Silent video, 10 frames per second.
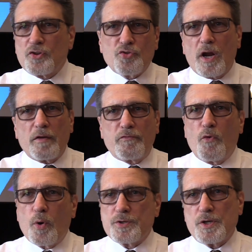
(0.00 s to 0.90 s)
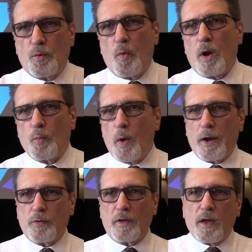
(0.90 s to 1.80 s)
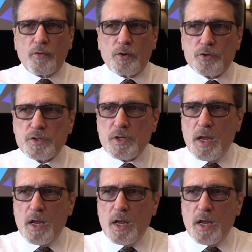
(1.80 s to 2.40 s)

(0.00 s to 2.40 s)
to try to force it one way or the other. You're just